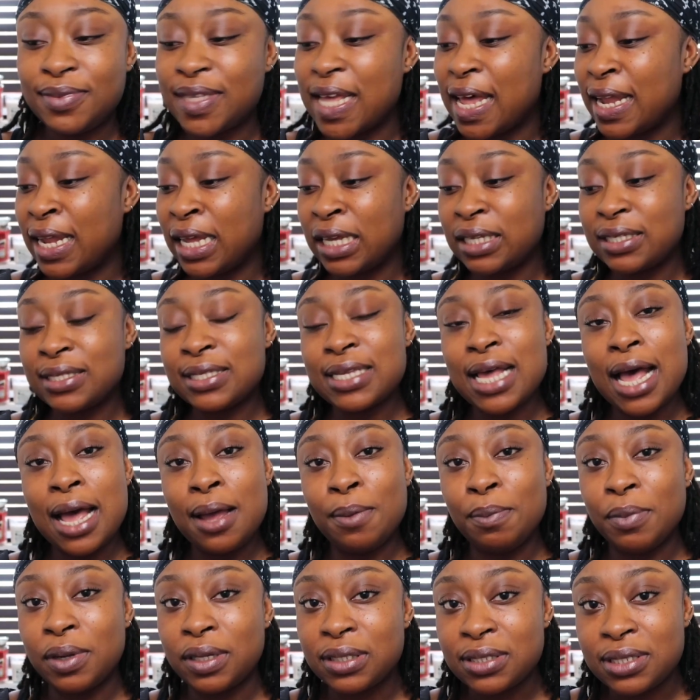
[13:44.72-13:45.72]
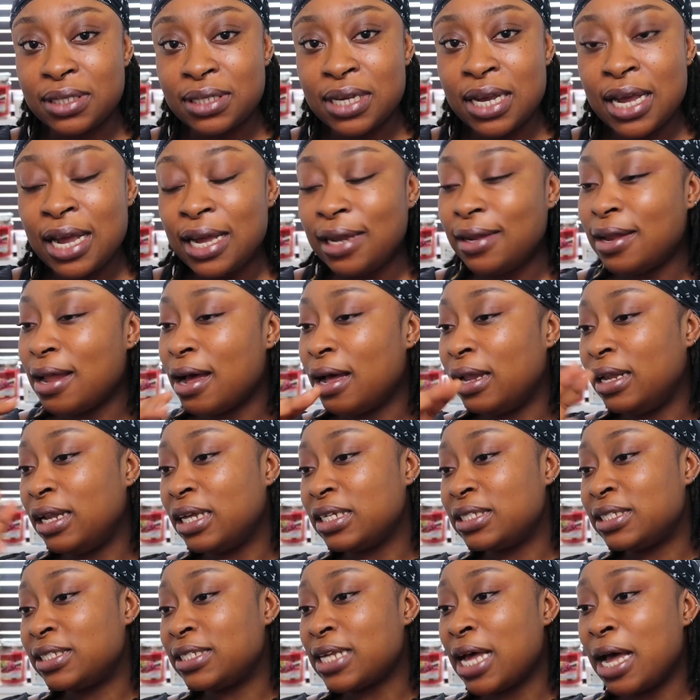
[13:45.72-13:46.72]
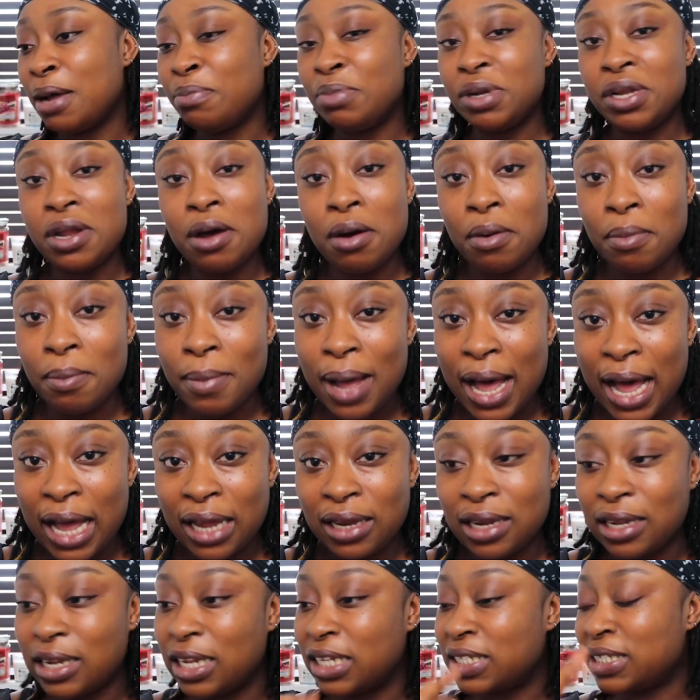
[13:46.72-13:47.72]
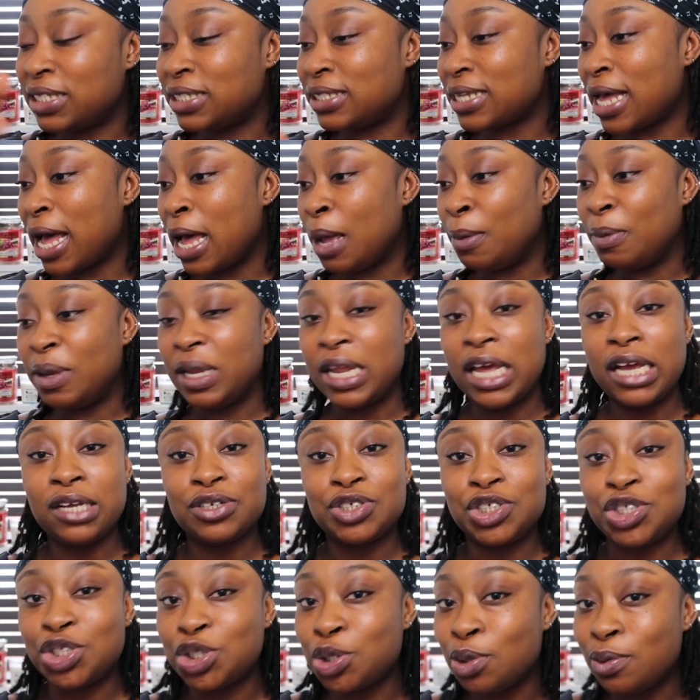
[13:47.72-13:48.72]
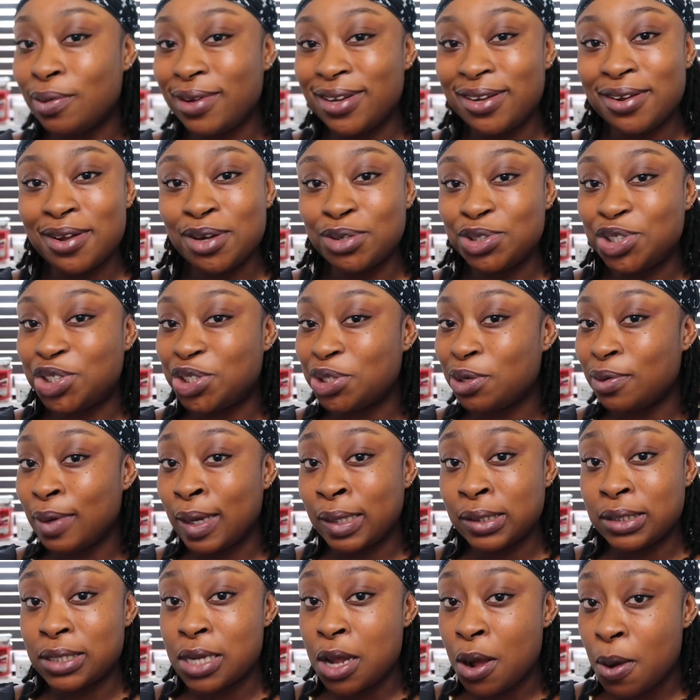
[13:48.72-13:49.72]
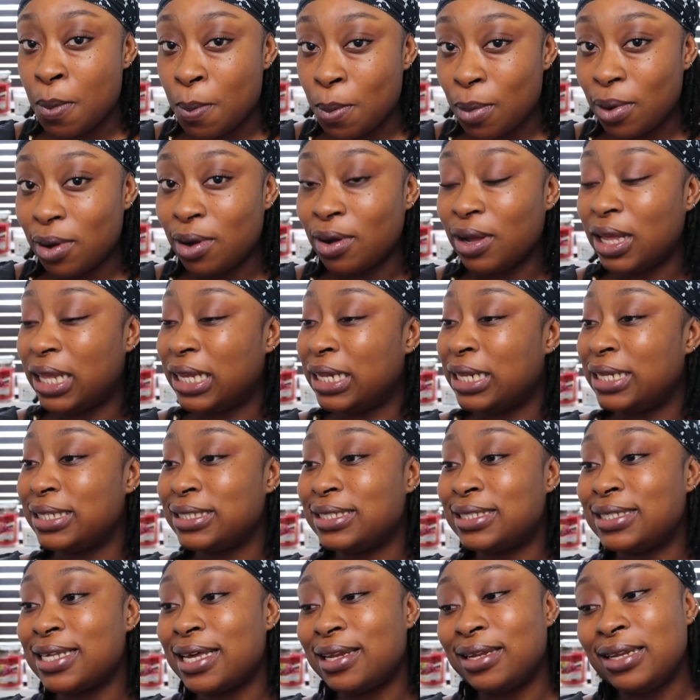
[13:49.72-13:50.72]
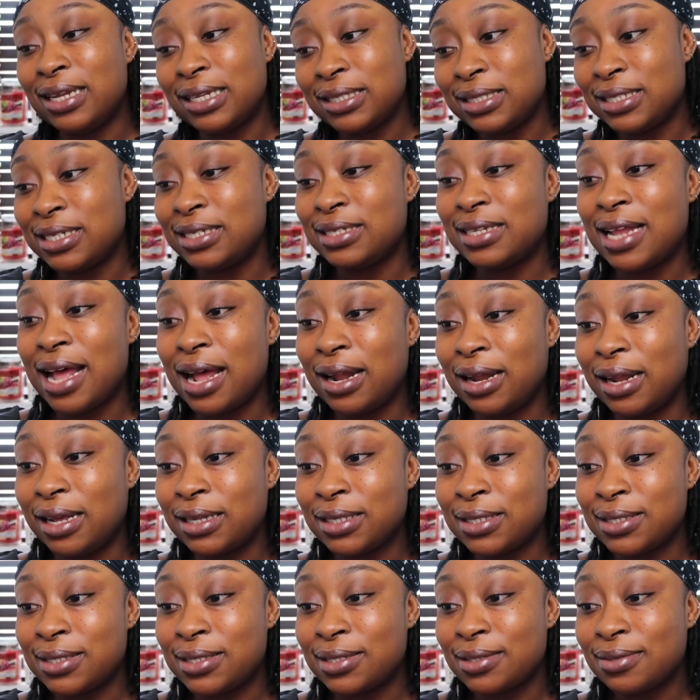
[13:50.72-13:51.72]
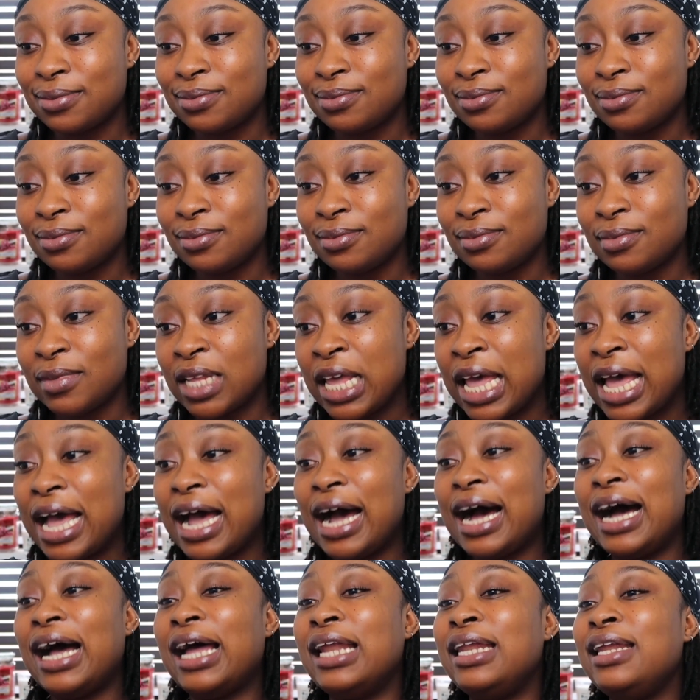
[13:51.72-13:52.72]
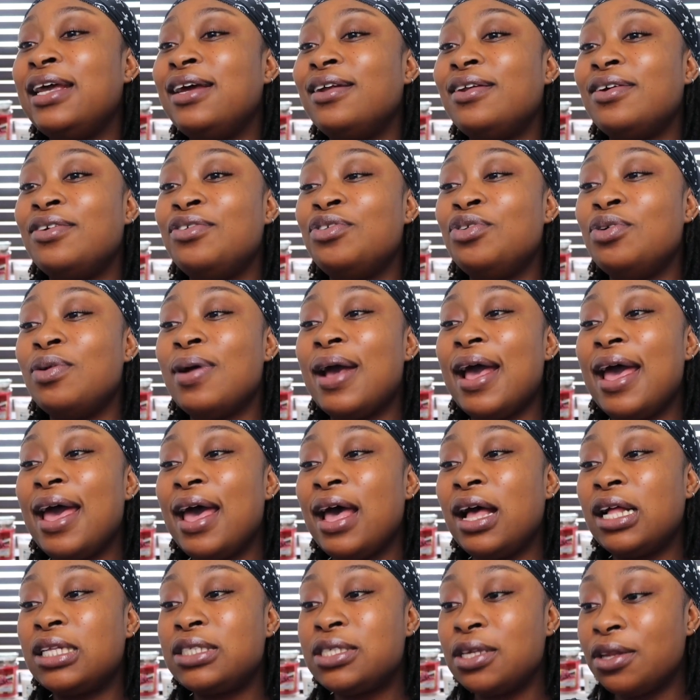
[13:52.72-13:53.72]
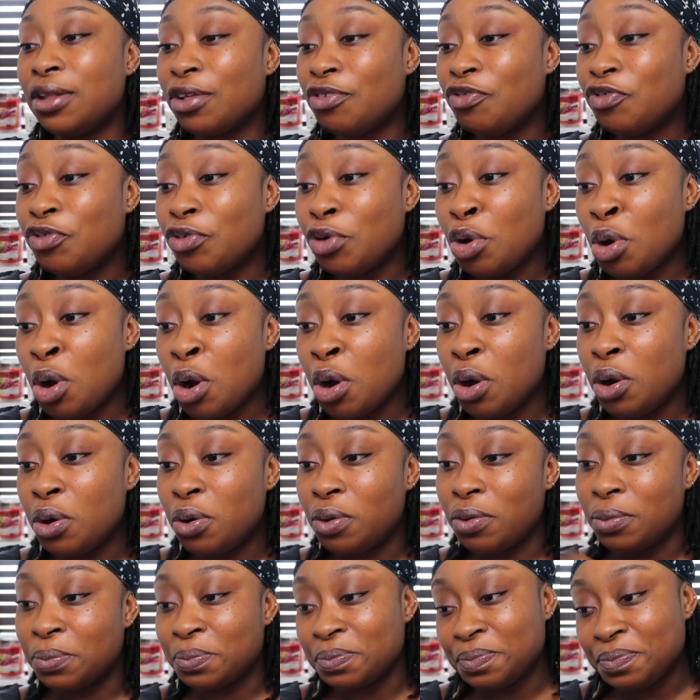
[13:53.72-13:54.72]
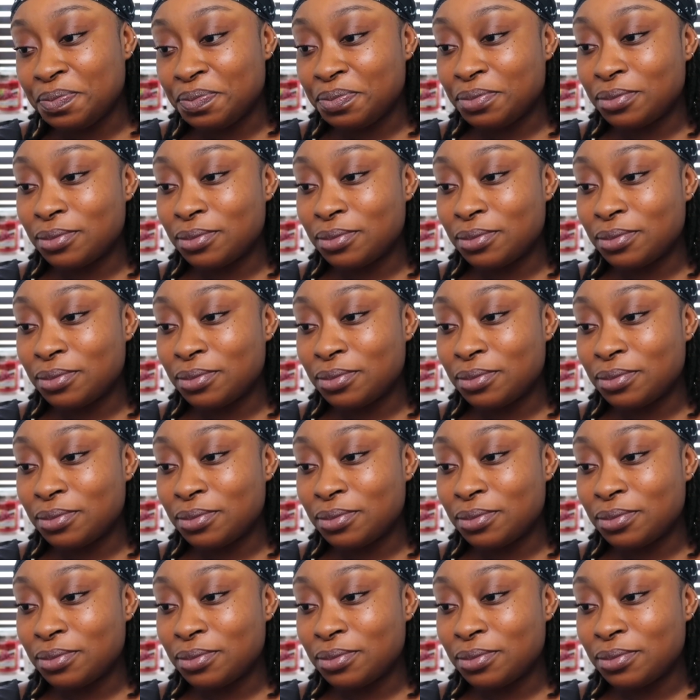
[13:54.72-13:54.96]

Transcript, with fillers: That ain't Simon's. Now, unless Simon don't mind, unless Simon ain't shooting no shooters no more. And he said, listen, Dennis, I need a new heir to the firm.